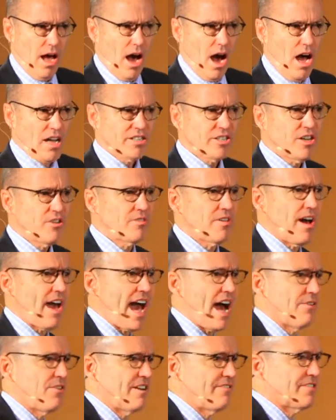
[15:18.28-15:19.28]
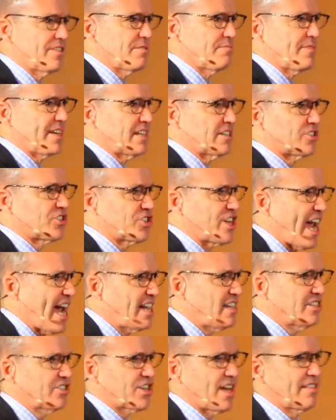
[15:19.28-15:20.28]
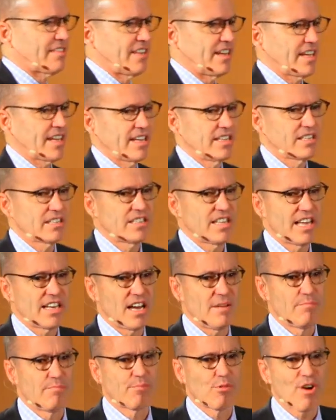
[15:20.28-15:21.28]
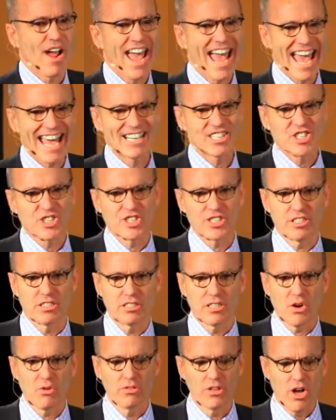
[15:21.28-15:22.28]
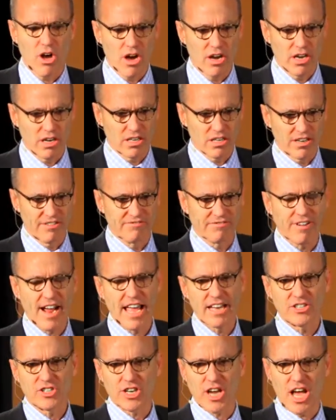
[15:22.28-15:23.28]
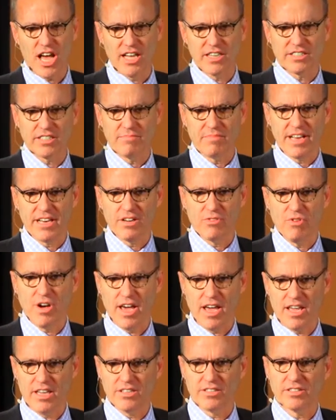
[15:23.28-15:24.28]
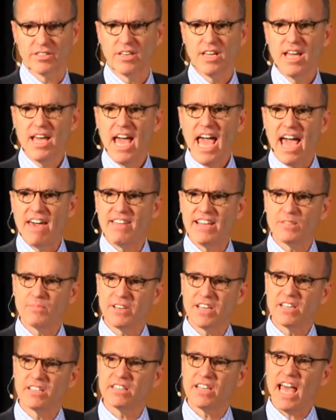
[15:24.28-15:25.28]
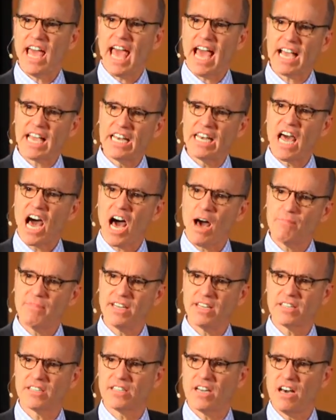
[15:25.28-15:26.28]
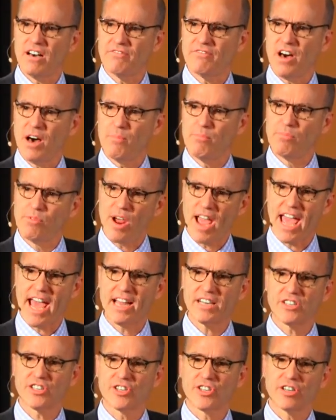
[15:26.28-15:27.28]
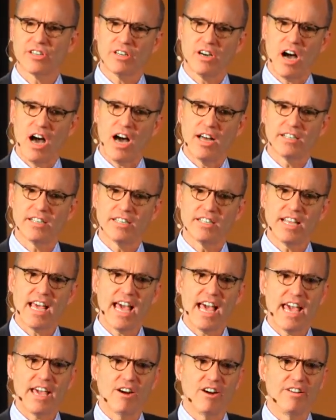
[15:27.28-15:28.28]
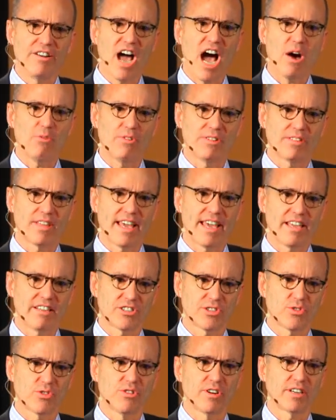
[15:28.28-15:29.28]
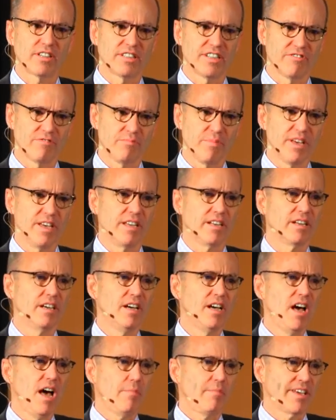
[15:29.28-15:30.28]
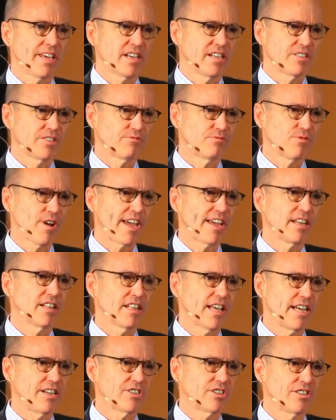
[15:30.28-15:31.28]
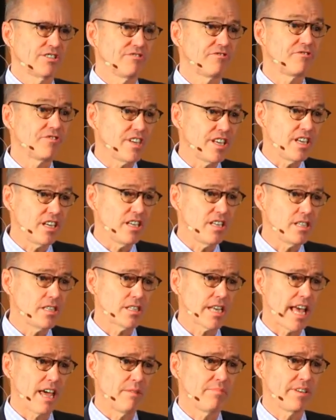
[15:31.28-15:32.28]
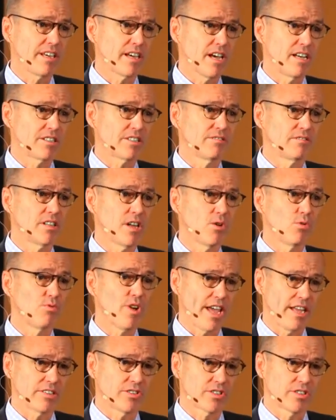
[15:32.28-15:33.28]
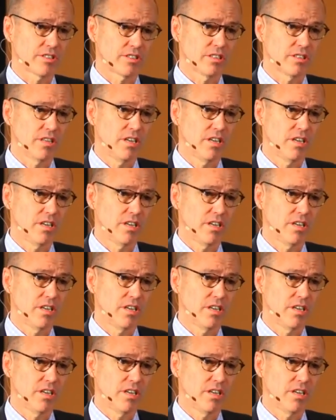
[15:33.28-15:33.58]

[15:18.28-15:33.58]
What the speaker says: Also, however, the biggest challenge, I think, is that a branch is no longer a franchise in many ways. And that's because the economics of a branch today are not what they historically have been because of regulation of fees and because of low rates.